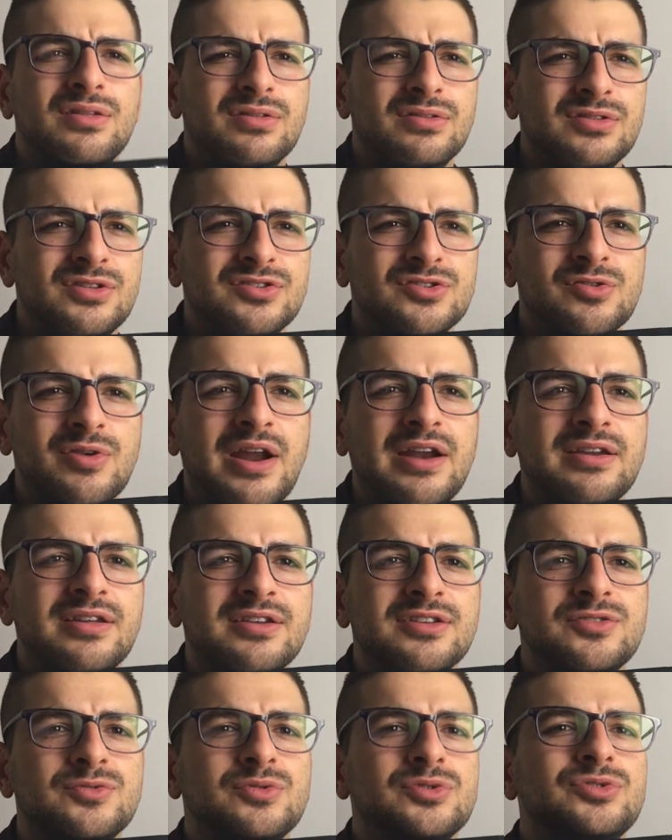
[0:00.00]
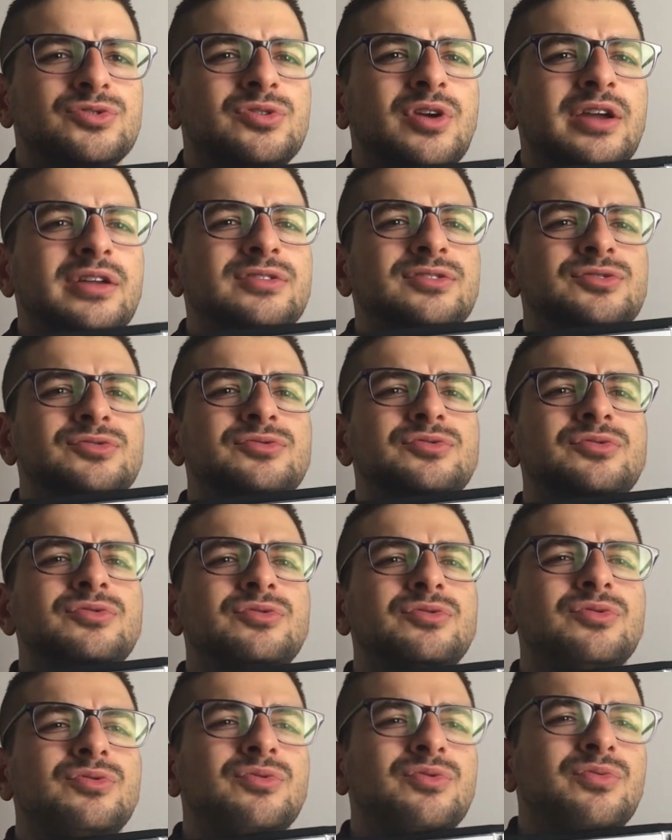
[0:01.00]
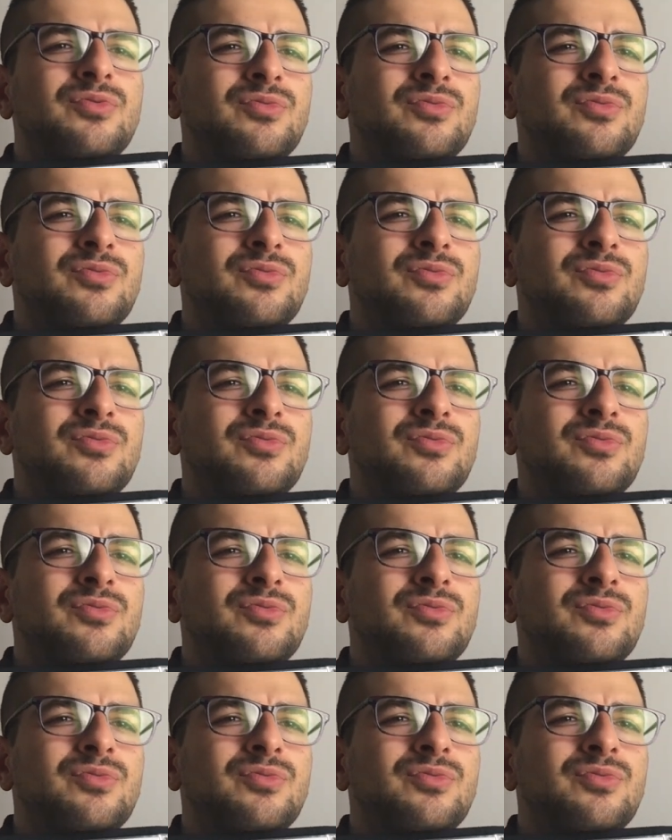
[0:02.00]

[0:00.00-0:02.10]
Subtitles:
these grandkids were trying to